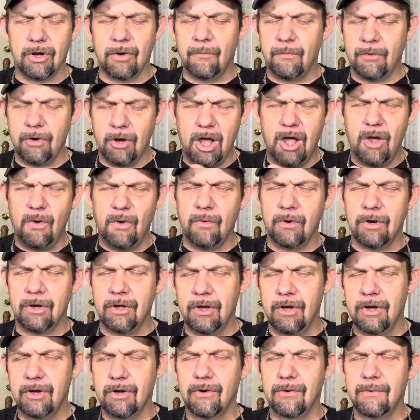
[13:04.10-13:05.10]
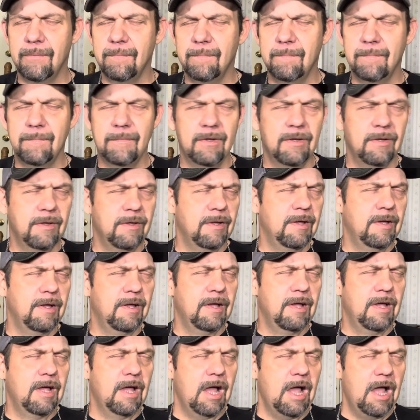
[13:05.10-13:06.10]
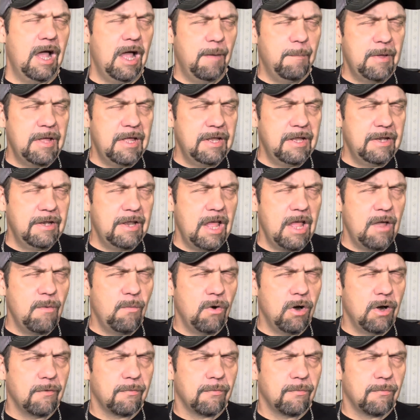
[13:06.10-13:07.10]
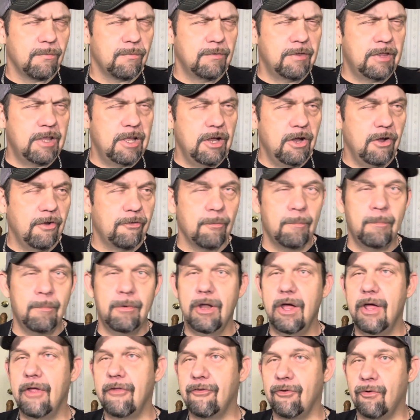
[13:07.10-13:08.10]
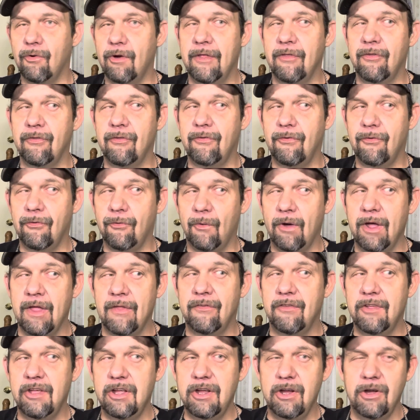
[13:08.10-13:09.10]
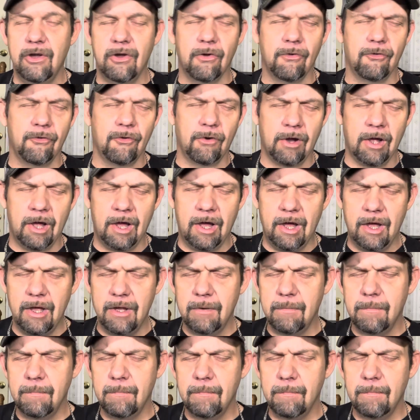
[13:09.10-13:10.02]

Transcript: we all were younger, I mean, they worked years of blood, sweat, and tears, okay?